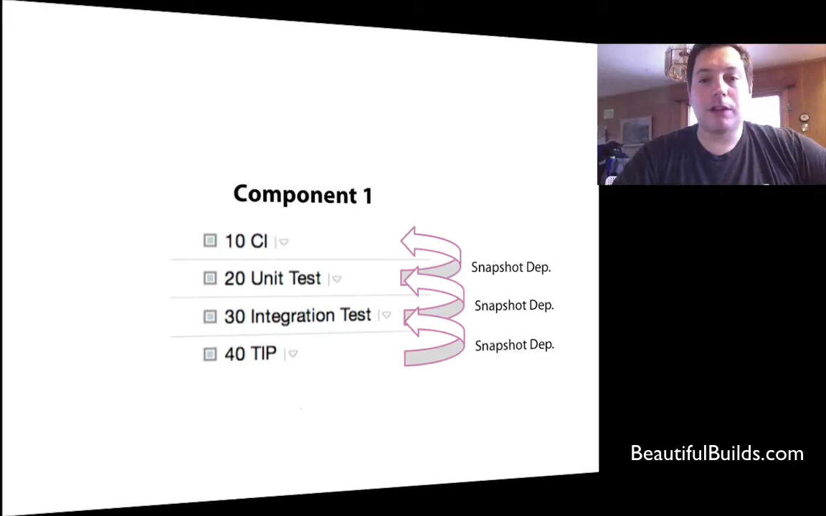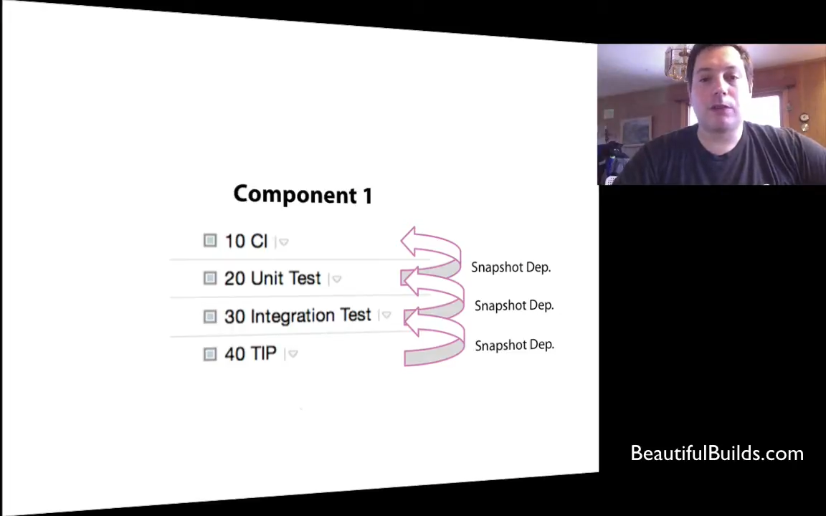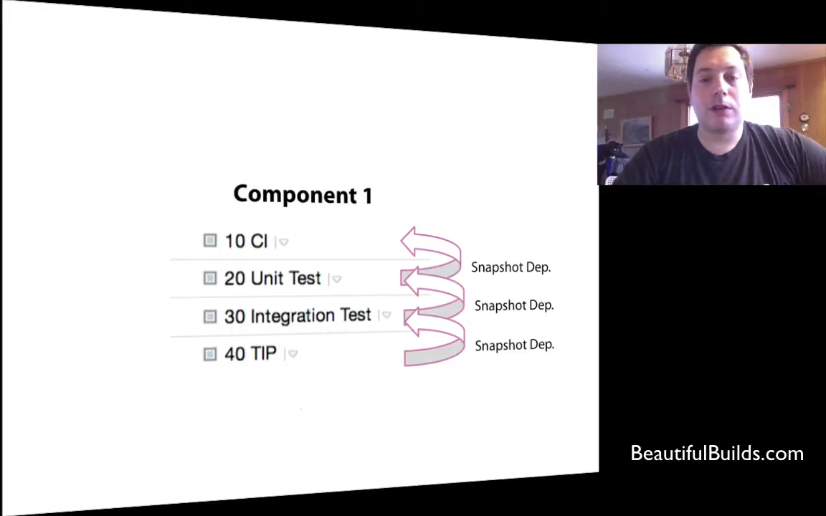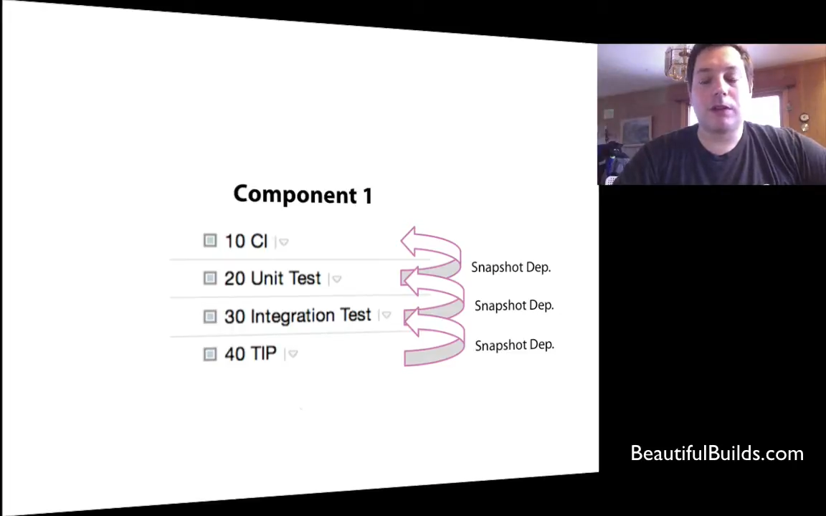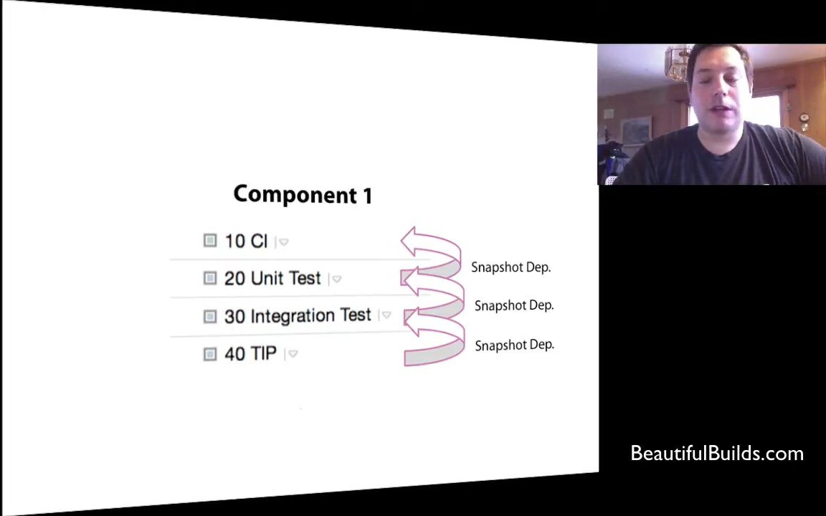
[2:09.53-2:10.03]
it
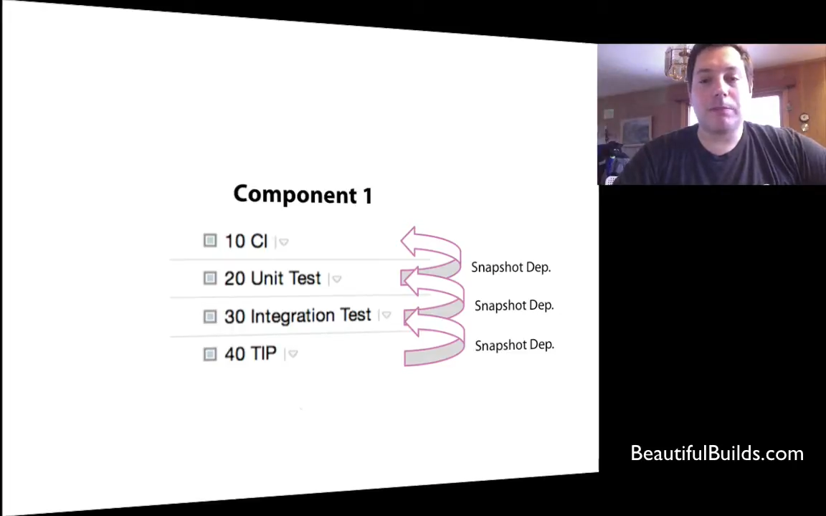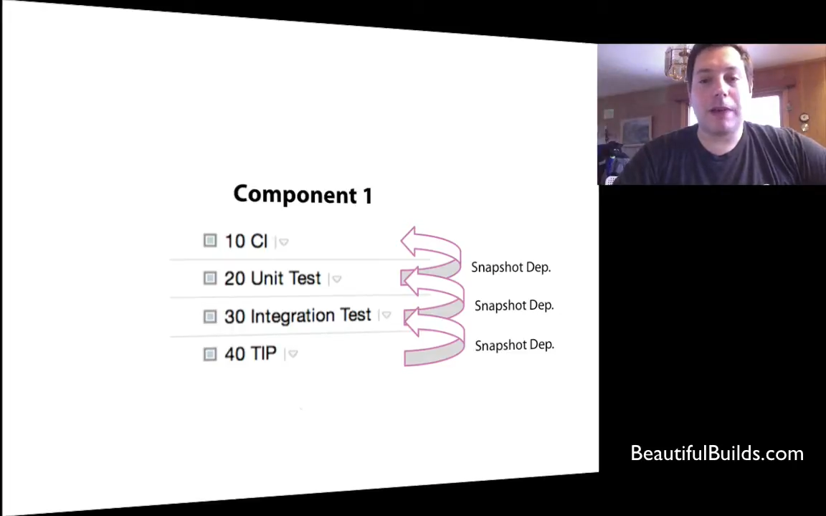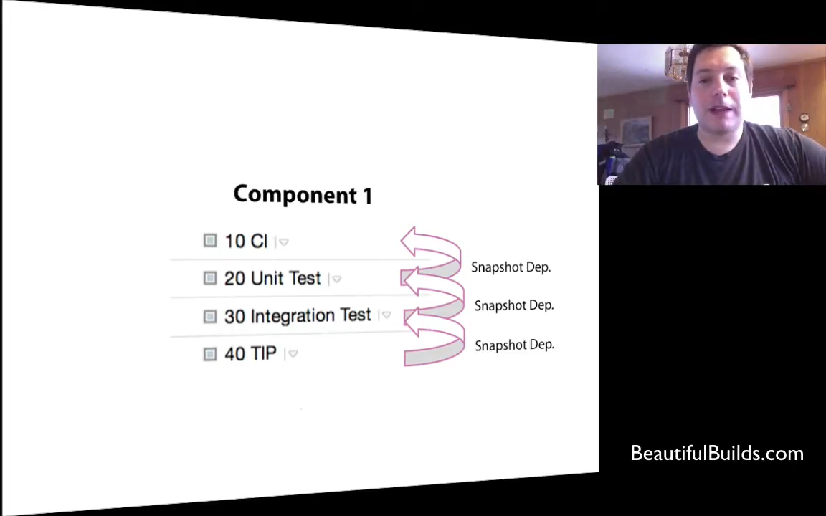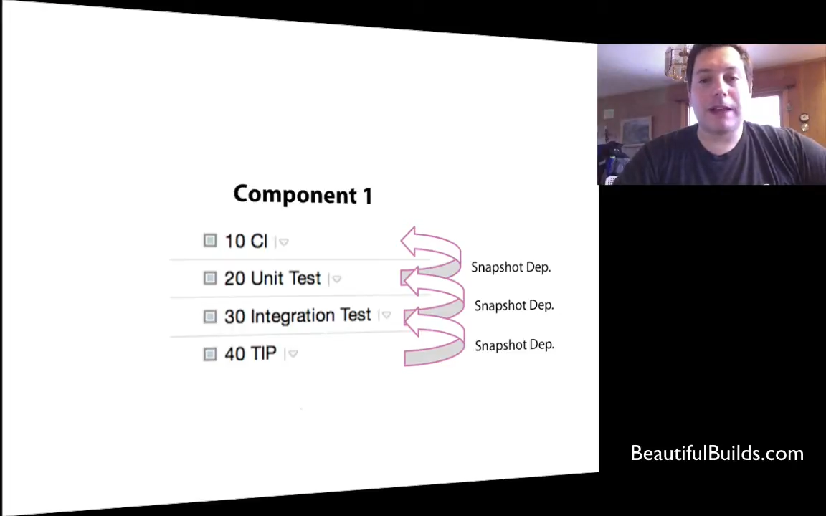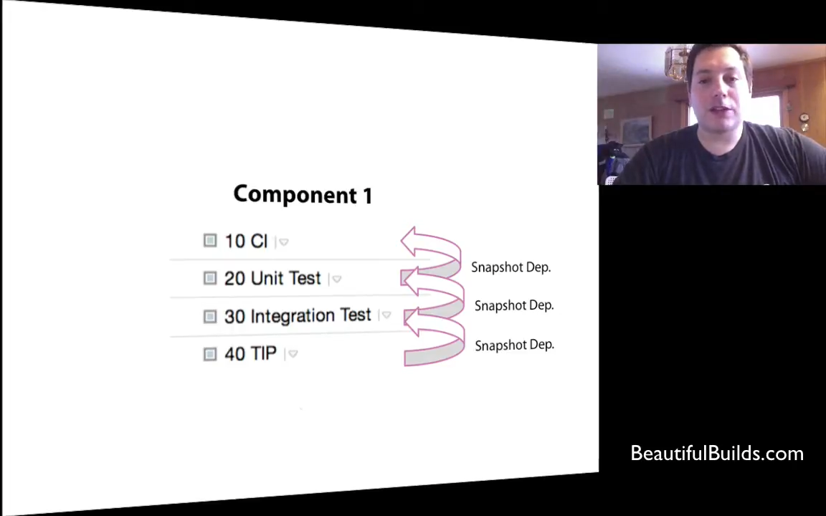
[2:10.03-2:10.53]
will it
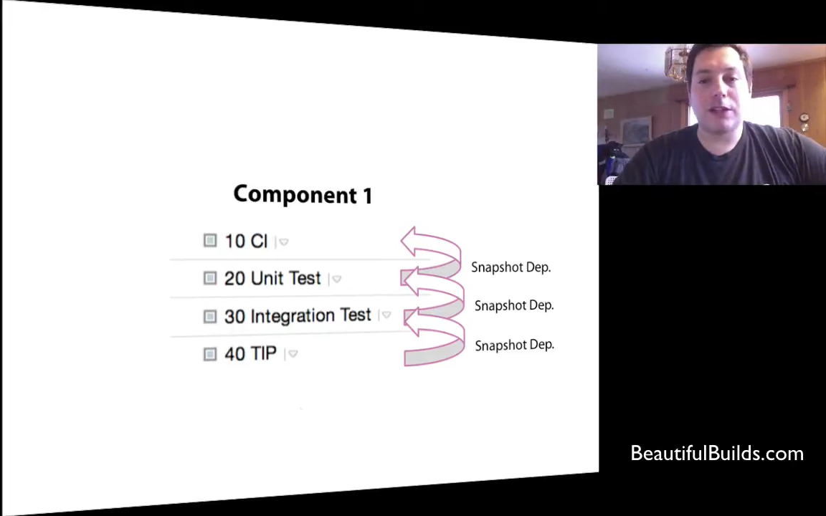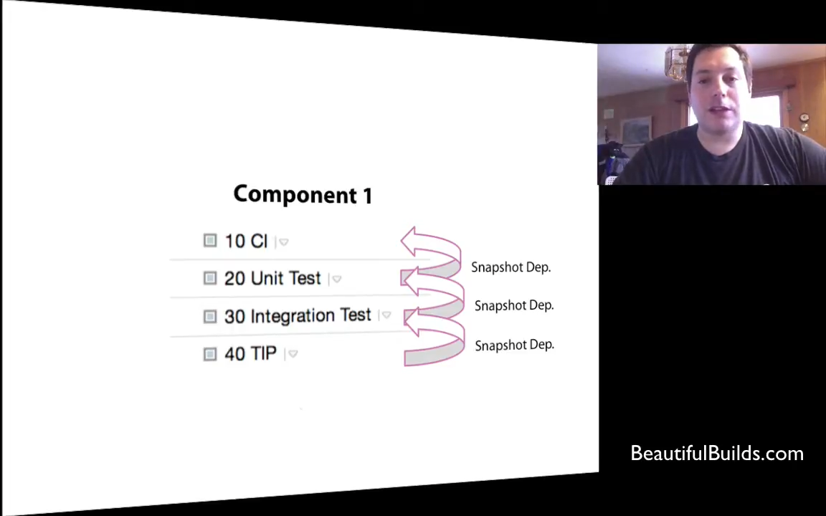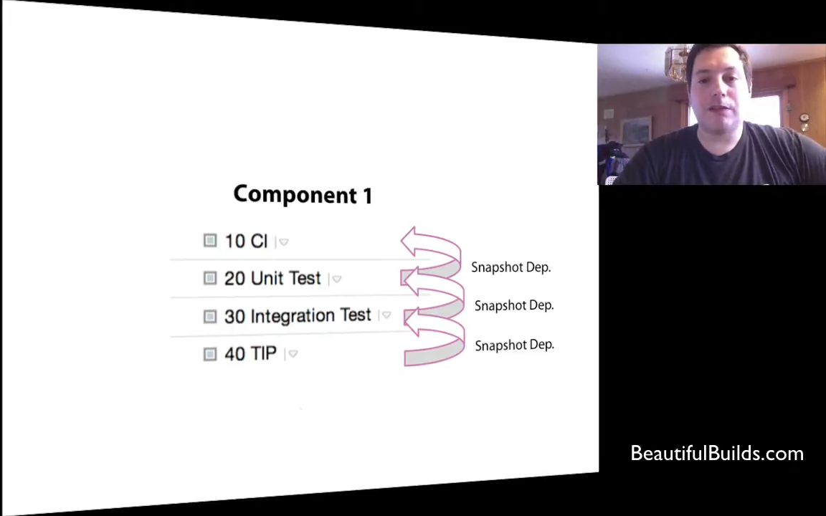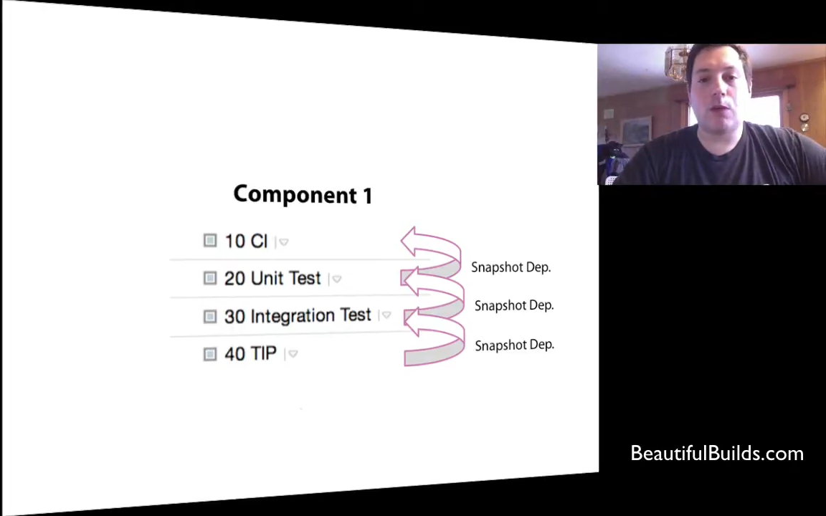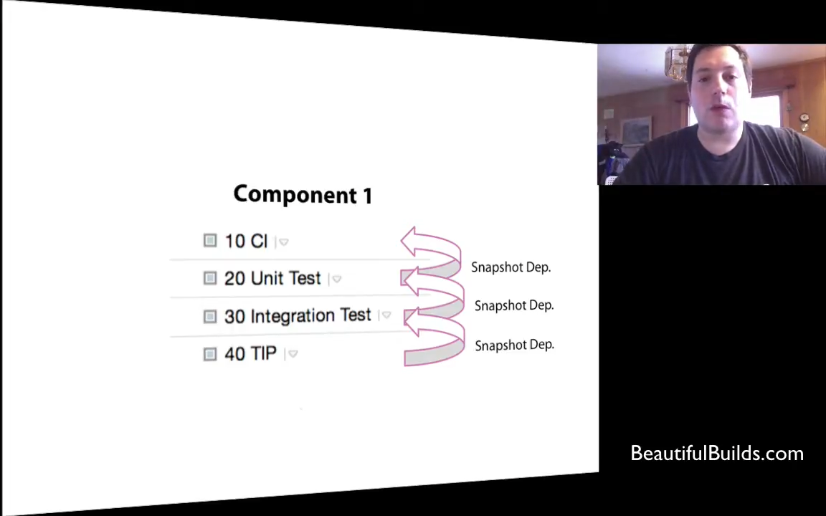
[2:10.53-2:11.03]
might actually
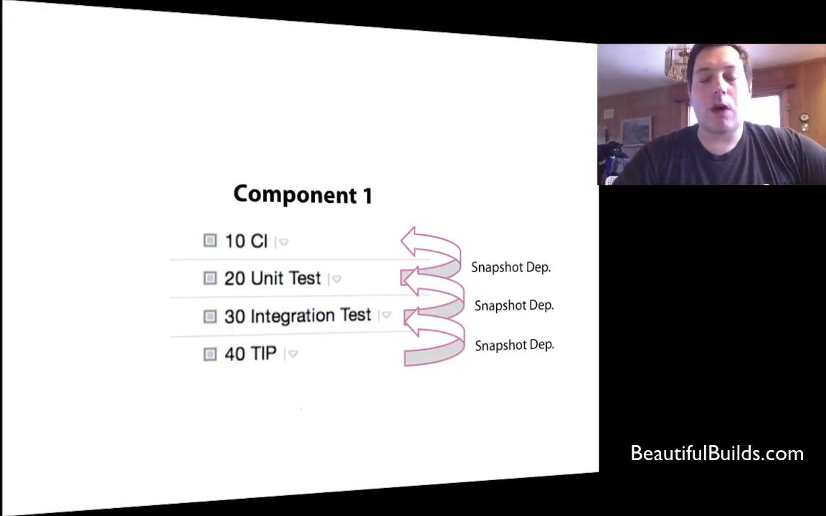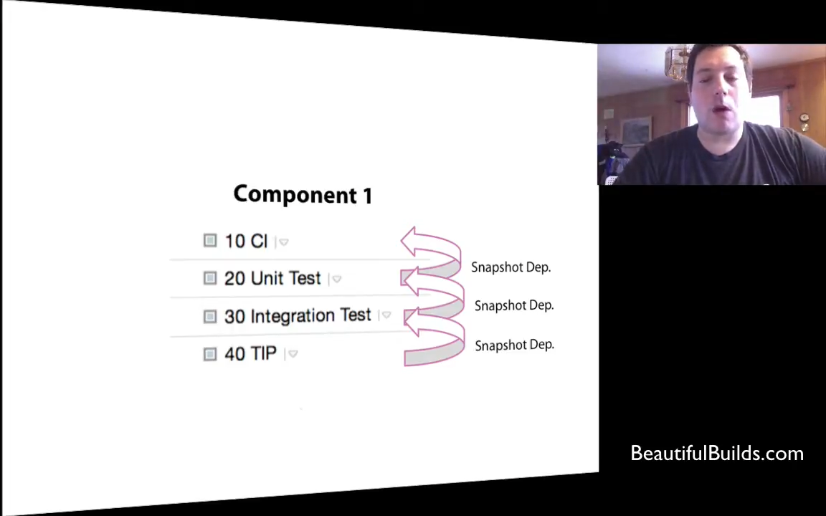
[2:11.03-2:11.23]
invoke